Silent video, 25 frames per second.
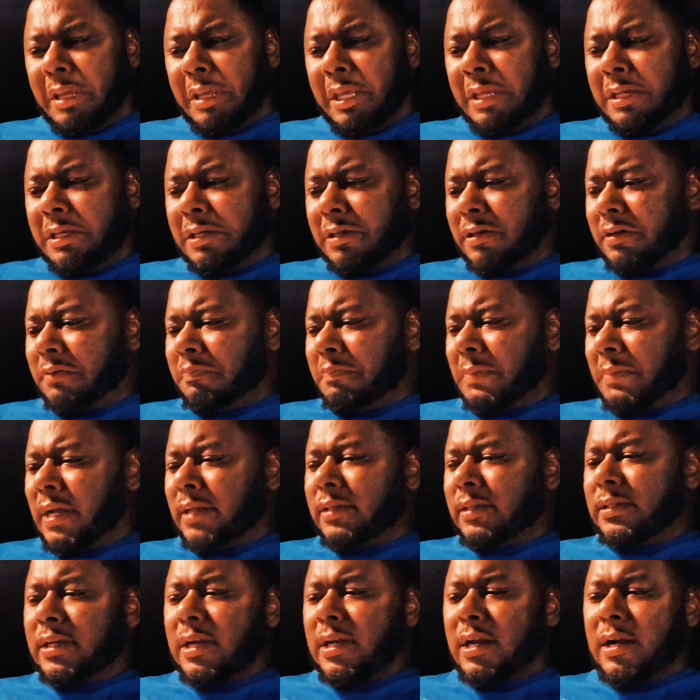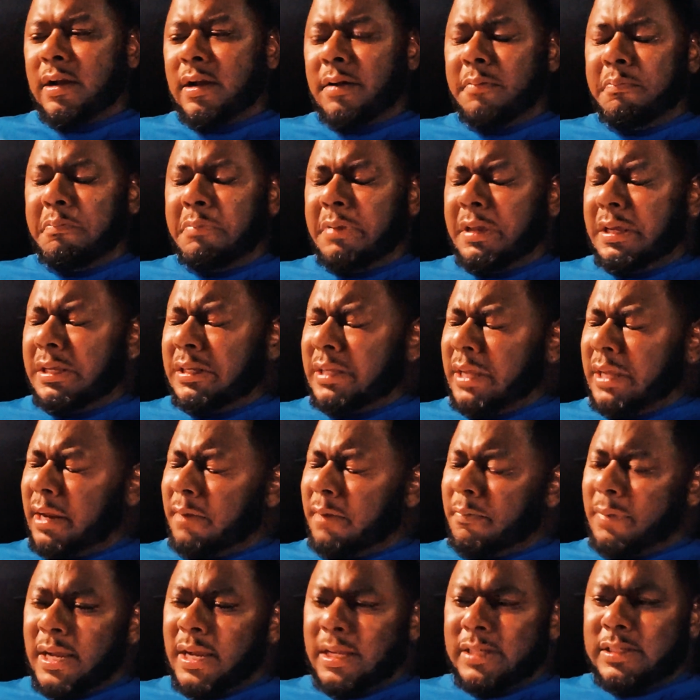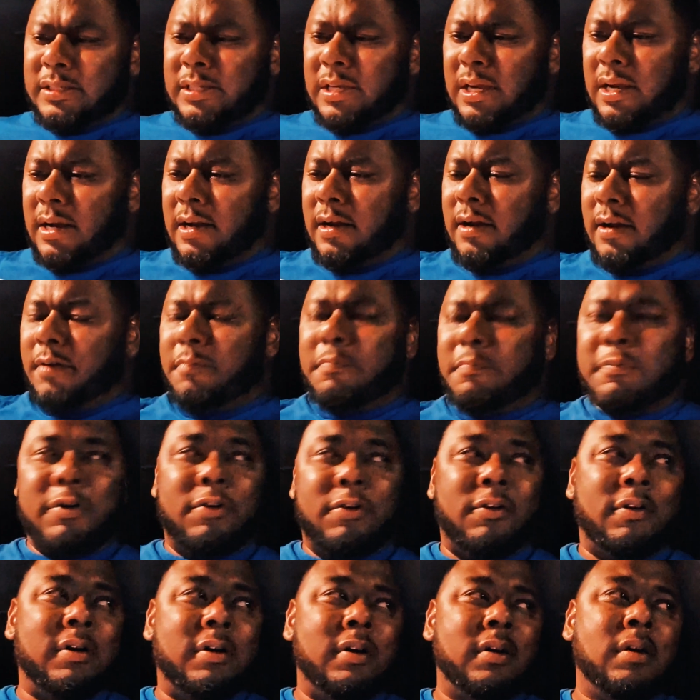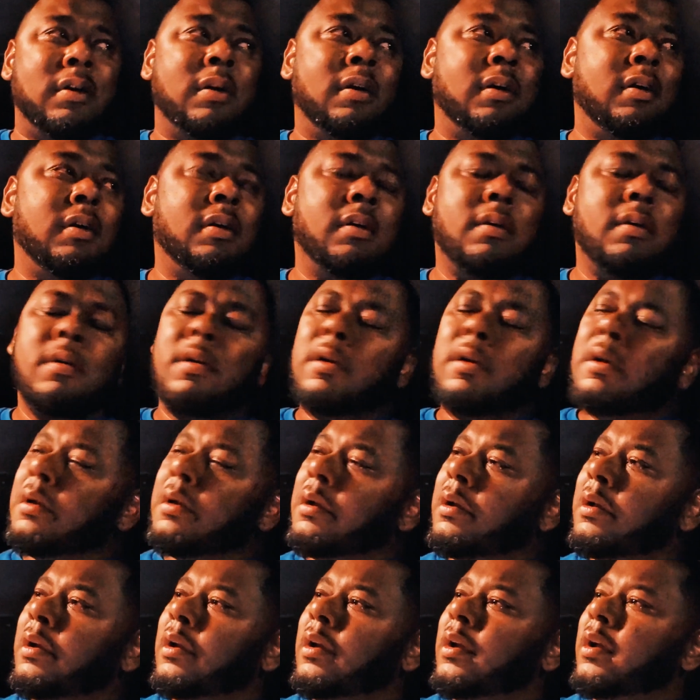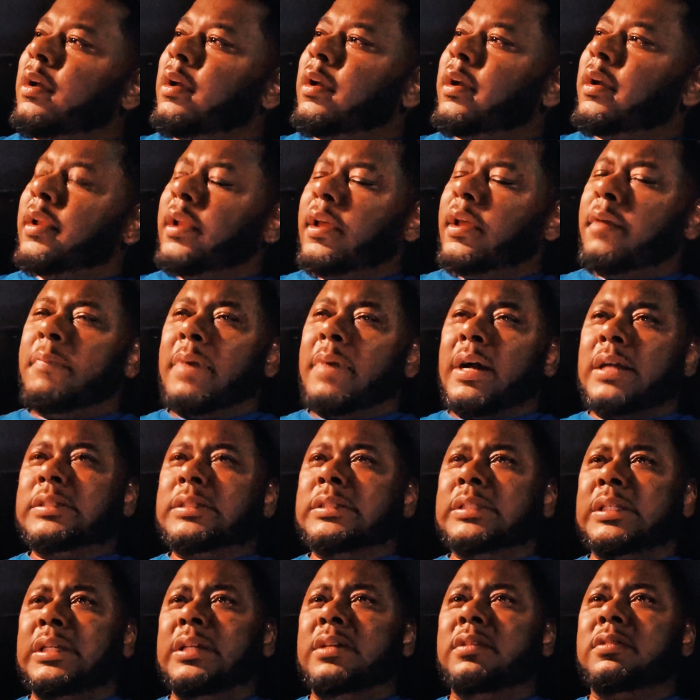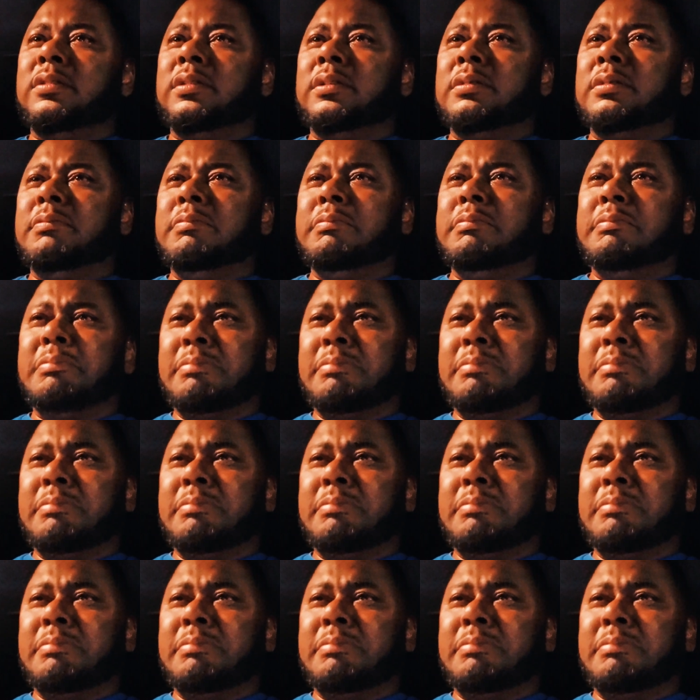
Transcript: it's just my time. It ain't my time, or it ain't my season.